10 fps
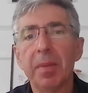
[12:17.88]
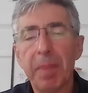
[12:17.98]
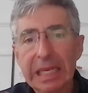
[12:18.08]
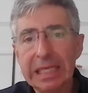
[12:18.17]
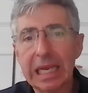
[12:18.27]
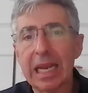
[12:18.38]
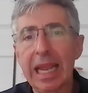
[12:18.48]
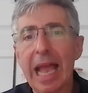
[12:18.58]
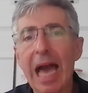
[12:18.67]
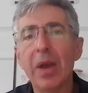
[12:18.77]

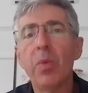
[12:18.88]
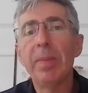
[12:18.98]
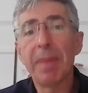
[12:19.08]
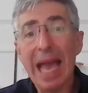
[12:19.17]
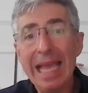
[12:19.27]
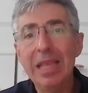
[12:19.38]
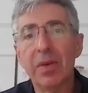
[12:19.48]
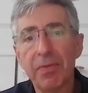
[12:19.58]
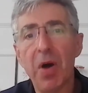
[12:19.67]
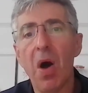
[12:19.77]
basically, how do we pay
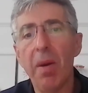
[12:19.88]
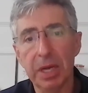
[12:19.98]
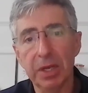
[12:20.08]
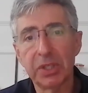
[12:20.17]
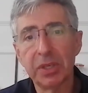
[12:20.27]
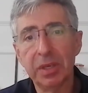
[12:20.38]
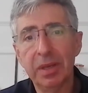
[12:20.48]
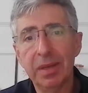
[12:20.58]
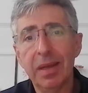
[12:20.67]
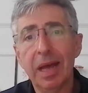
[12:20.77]
the farmers
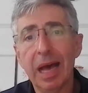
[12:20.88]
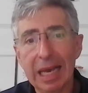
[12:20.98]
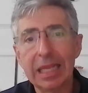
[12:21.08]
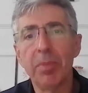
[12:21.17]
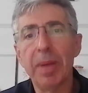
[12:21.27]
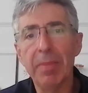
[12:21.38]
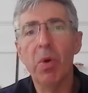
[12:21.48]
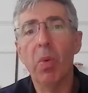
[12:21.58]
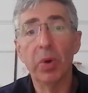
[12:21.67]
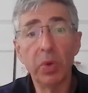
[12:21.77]
a little bit
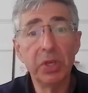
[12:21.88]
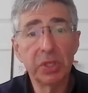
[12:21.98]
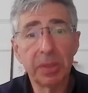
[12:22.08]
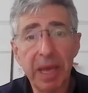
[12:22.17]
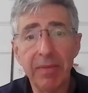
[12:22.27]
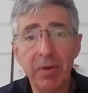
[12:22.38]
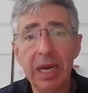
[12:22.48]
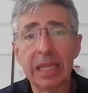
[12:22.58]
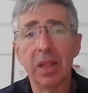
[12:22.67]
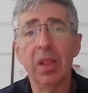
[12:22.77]
more? We're all used to paying very
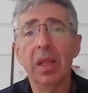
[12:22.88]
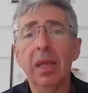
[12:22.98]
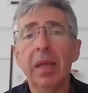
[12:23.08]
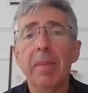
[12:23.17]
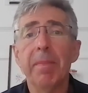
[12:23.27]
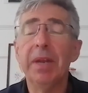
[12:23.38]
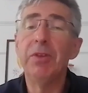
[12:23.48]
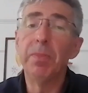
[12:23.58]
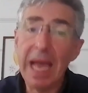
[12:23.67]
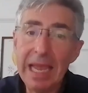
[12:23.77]
little, but if
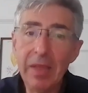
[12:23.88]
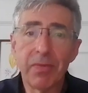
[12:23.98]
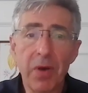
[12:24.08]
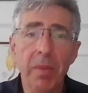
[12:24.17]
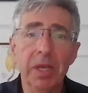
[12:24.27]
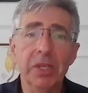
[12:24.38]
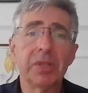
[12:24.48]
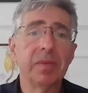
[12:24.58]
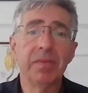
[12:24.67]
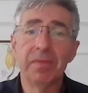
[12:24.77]
you pay the
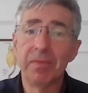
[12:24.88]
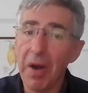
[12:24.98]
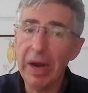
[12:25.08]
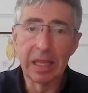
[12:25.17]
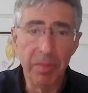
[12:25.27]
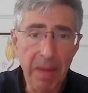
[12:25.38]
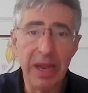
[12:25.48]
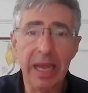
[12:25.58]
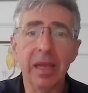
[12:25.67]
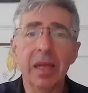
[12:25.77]
farmers very little
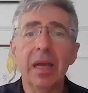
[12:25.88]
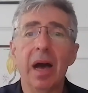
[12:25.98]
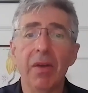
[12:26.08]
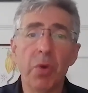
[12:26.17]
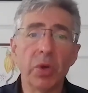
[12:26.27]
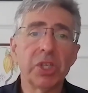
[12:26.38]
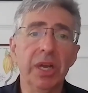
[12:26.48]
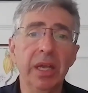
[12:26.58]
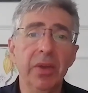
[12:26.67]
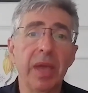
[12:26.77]
money,
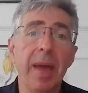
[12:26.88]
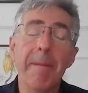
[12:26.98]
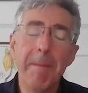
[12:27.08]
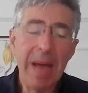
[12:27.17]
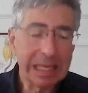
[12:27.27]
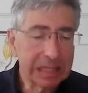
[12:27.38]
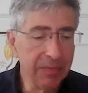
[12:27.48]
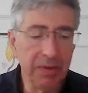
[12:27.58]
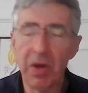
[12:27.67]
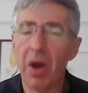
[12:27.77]
unfortunately, you get
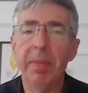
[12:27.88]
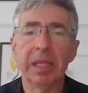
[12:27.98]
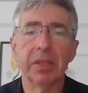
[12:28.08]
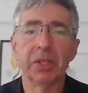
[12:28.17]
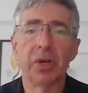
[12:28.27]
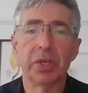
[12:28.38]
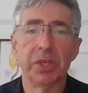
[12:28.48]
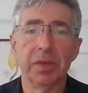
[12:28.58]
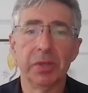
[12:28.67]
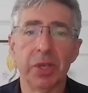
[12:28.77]
massive environmental
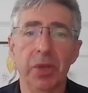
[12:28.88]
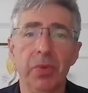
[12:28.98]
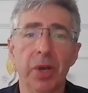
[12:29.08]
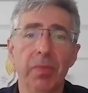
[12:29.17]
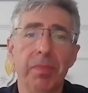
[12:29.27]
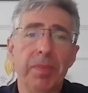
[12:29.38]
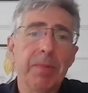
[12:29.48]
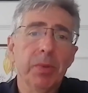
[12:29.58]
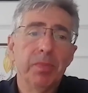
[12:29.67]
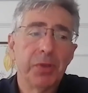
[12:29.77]
destruction. So,
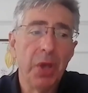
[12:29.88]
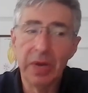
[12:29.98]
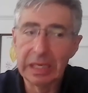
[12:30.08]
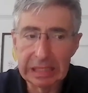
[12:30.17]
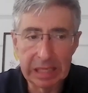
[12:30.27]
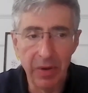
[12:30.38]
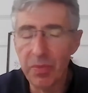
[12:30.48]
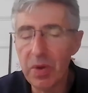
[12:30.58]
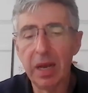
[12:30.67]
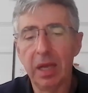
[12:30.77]
people don't necessarily
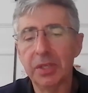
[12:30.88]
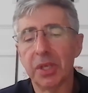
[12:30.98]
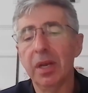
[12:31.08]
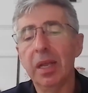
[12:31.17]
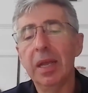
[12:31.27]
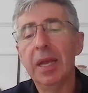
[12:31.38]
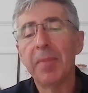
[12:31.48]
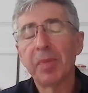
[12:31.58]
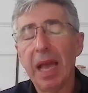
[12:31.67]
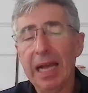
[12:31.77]
realize that
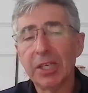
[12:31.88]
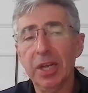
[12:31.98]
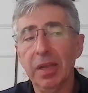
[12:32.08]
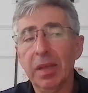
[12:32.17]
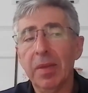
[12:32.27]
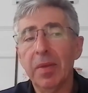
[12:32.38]
actually,